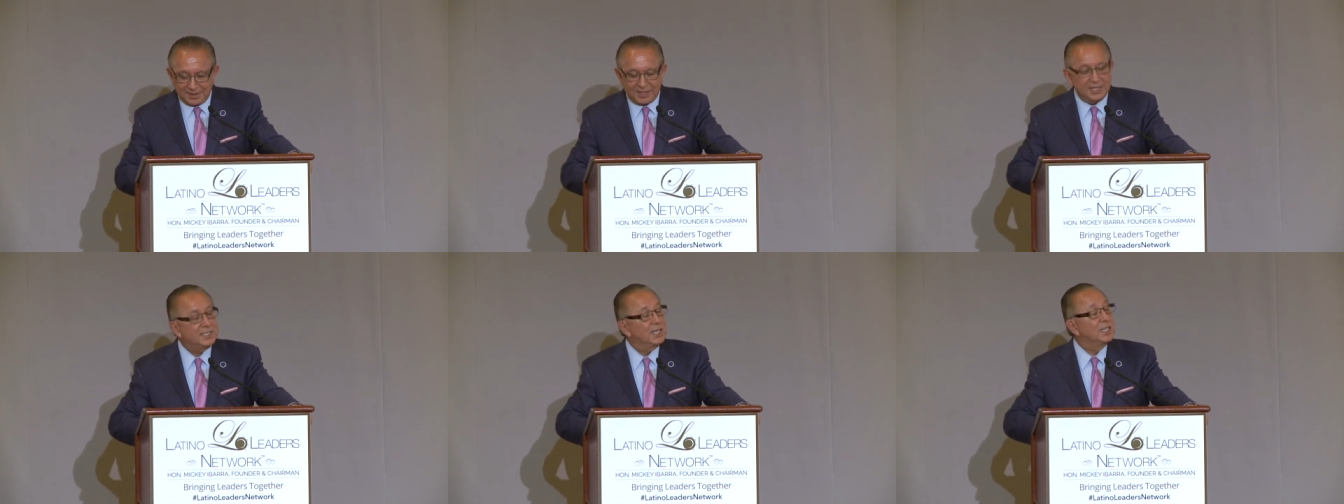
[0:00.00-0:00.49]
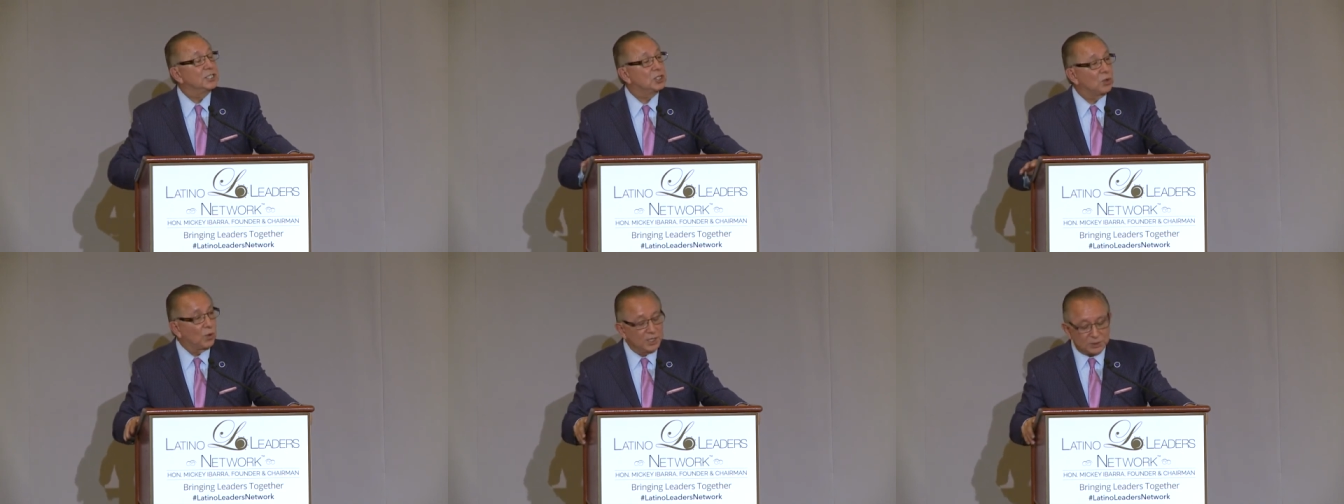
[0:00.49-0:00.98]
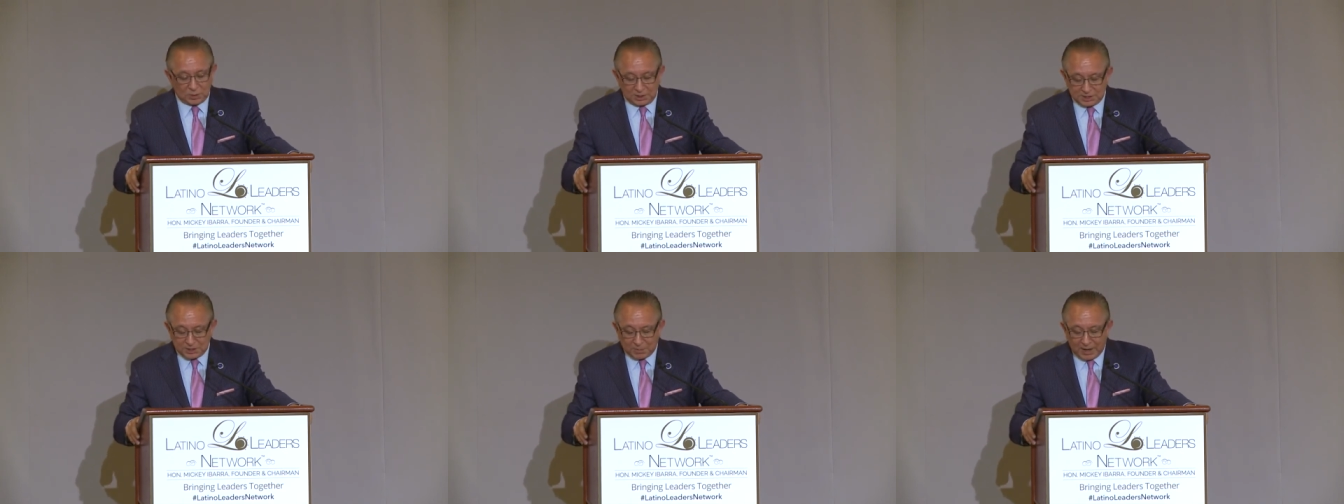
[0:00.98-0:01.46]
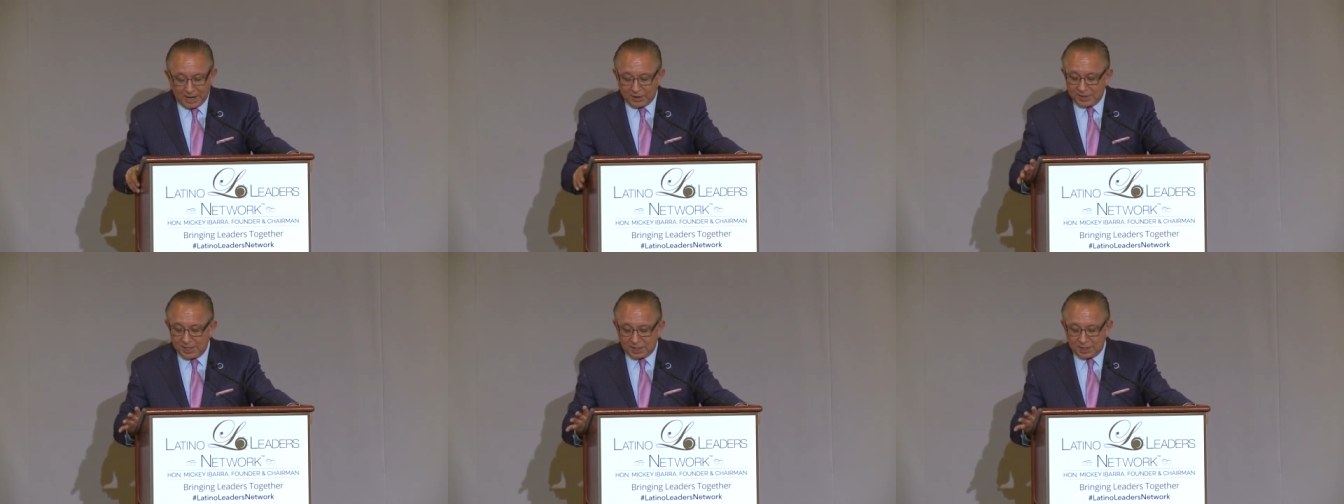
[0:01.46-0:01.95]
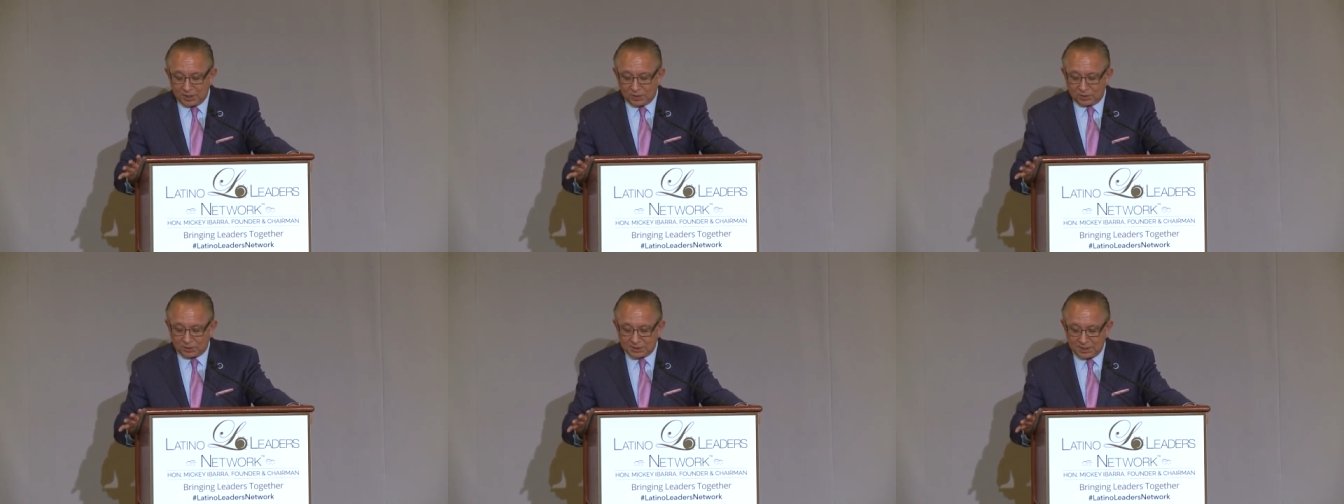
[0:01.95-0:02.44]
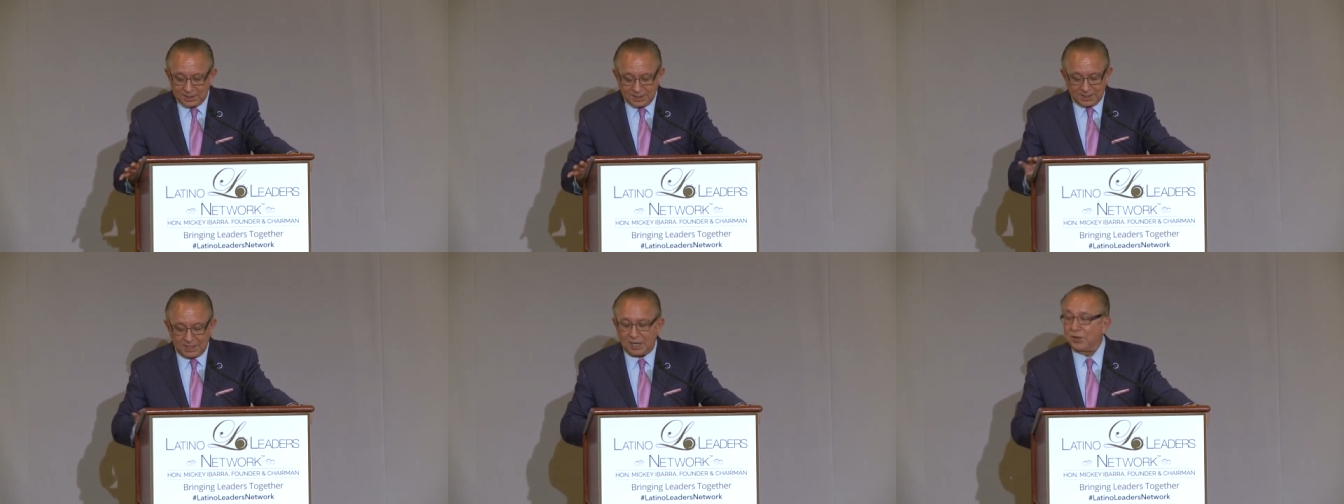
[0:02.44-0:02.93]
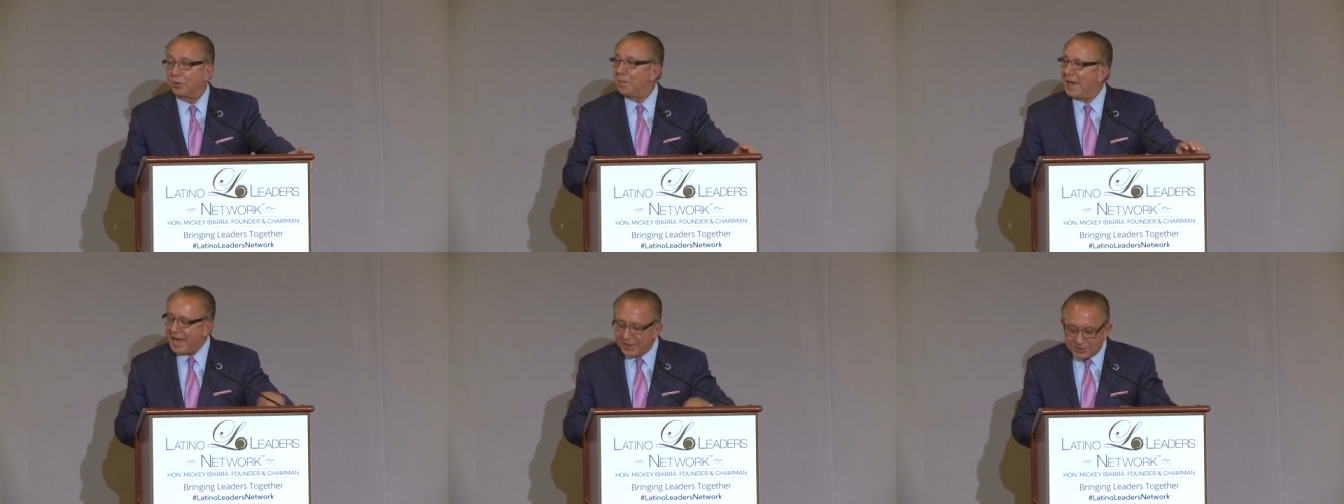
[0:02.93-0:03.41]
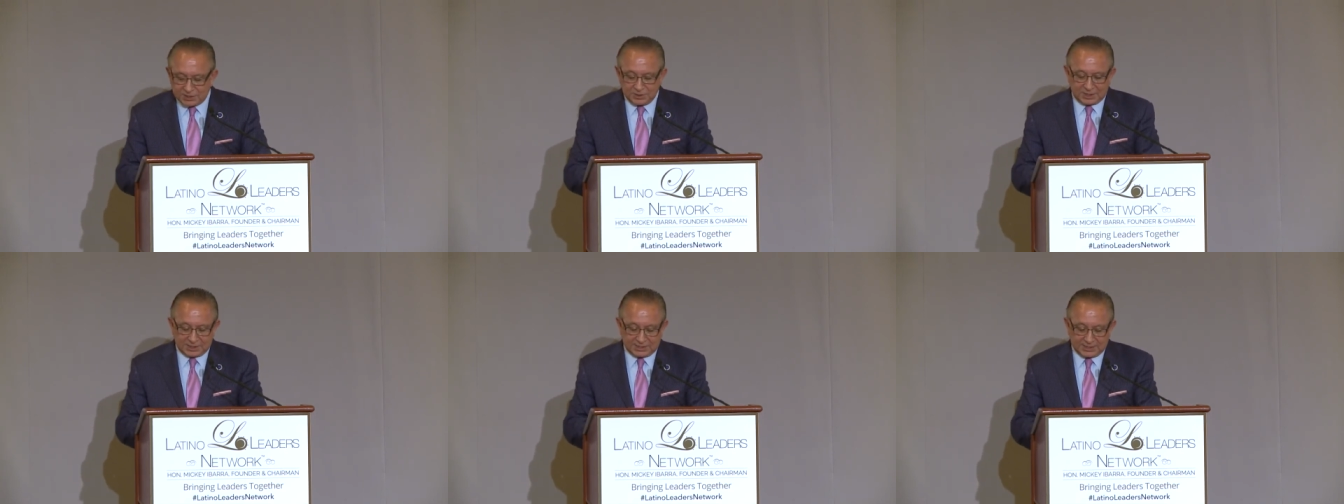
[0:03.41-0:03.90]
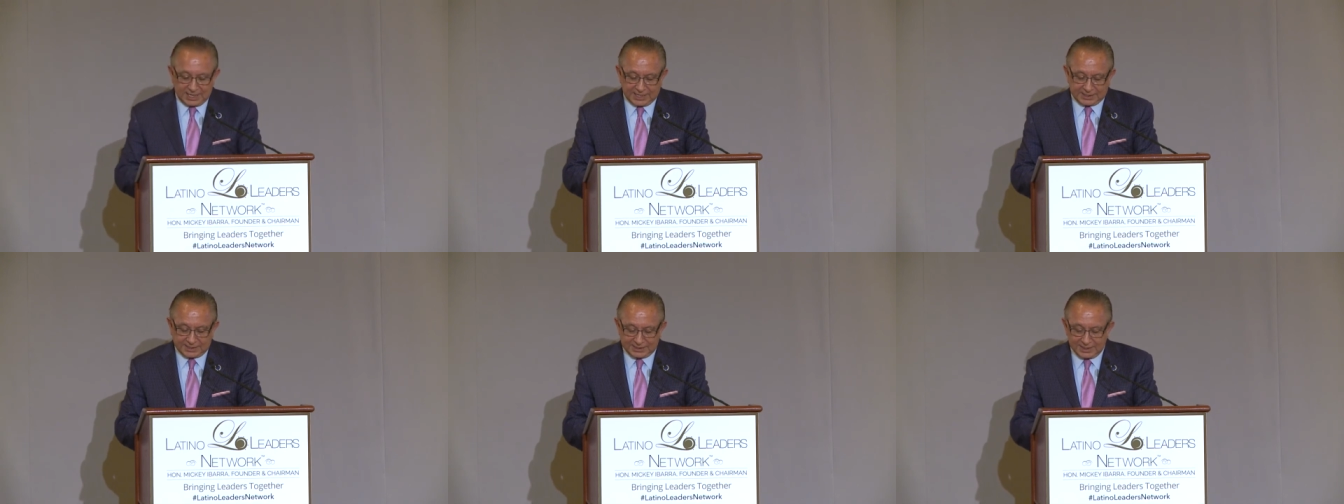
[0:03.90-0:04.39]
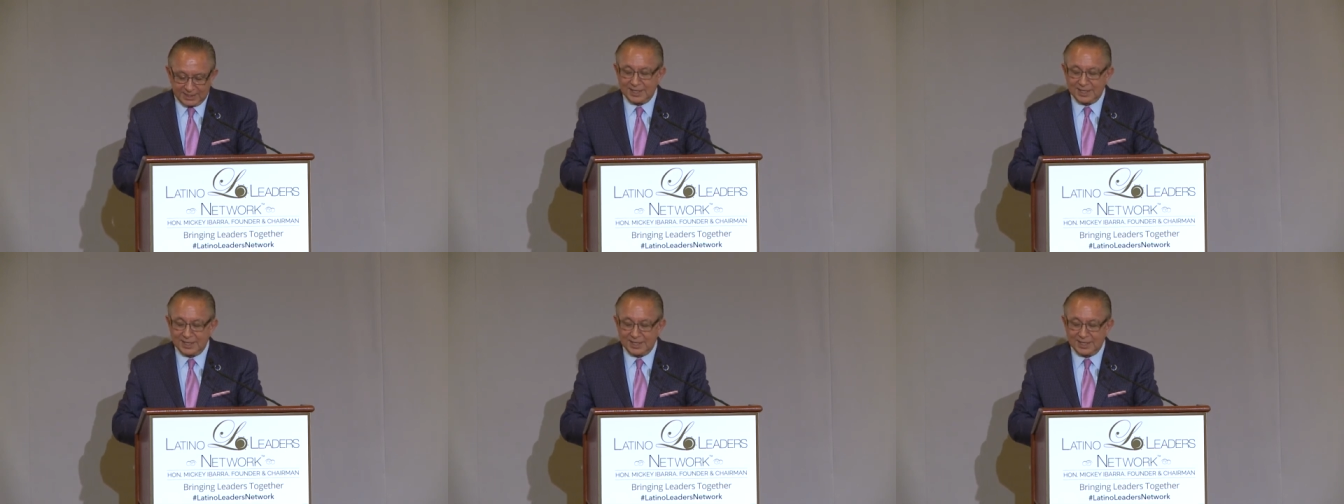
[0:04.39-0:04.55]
These stories will inspire young and old on their paths to success.